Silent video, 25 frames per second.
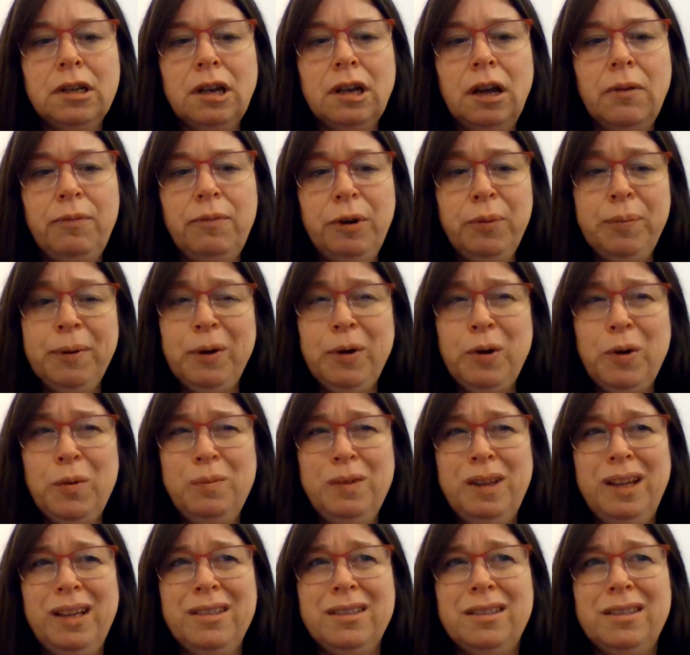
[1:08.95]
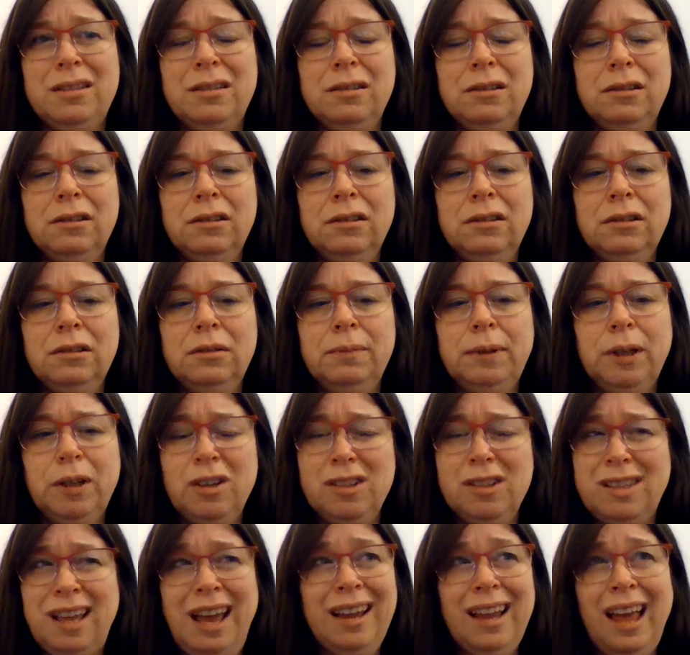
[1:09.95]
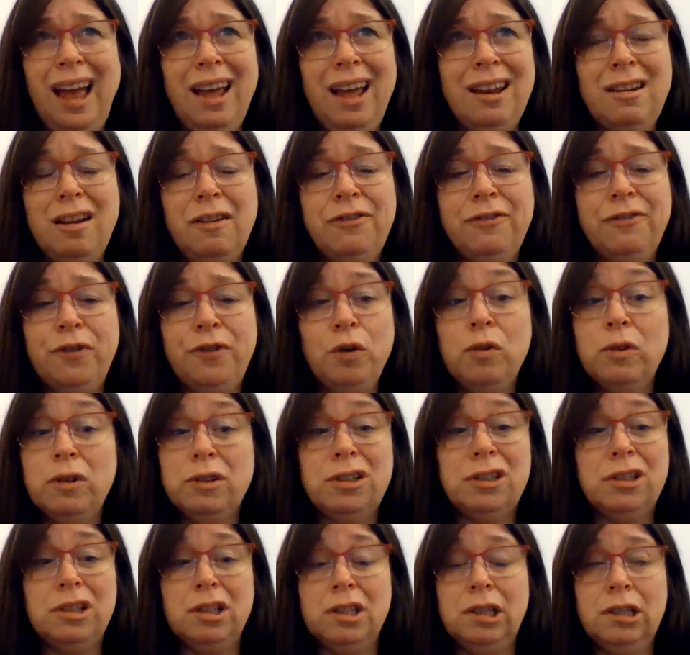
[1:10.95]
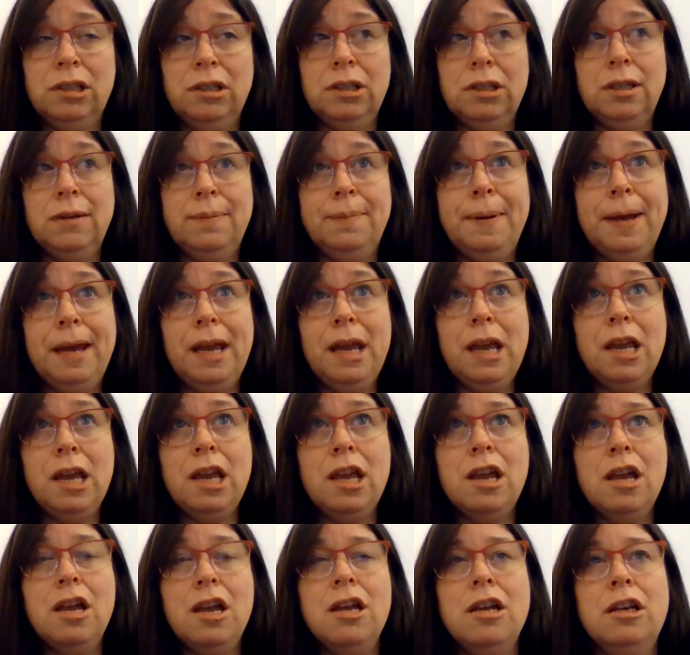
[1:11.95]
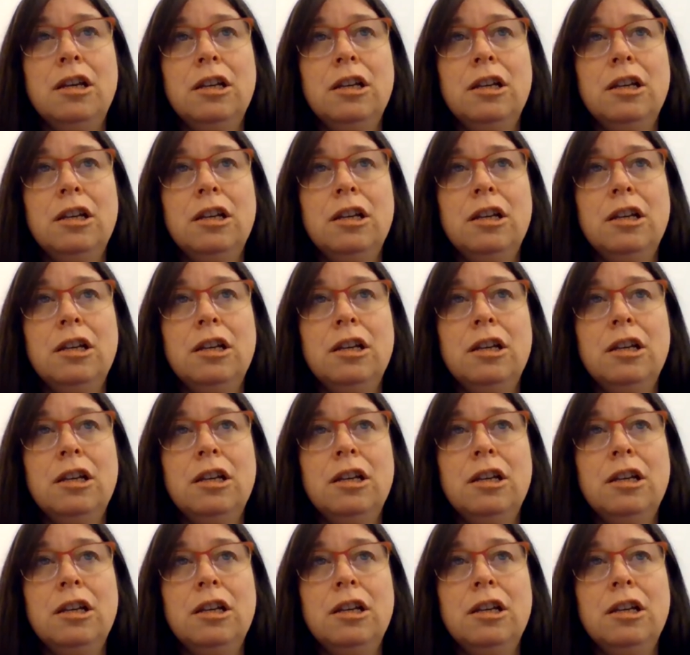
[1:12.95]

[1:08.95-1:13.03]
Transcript: And we'll be homeless because I can't afford to pay